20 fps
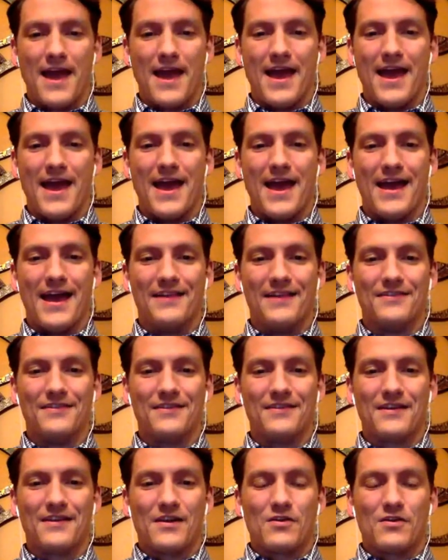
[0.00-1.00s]

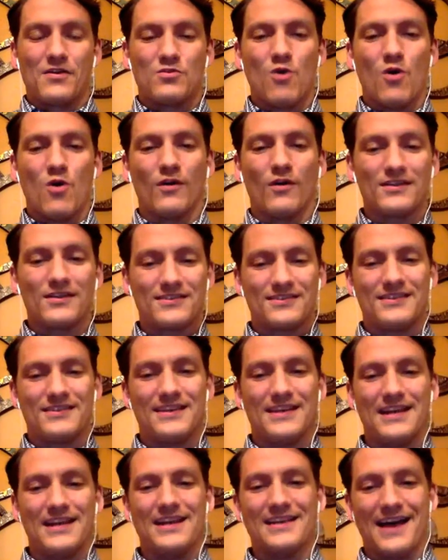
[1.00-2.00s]
and you only
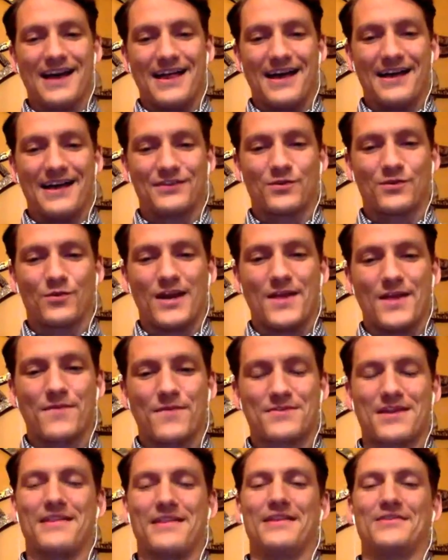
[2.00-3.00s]
see that at
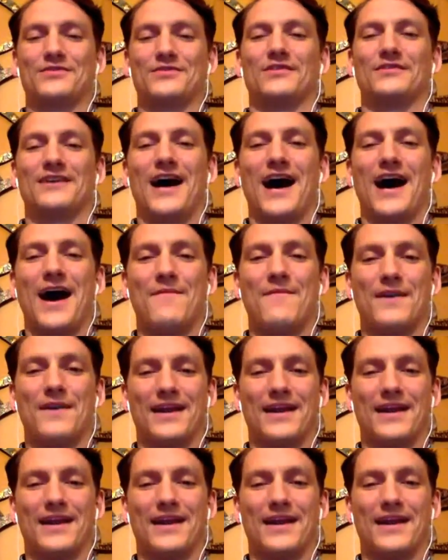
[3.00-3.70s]
20% that's on top.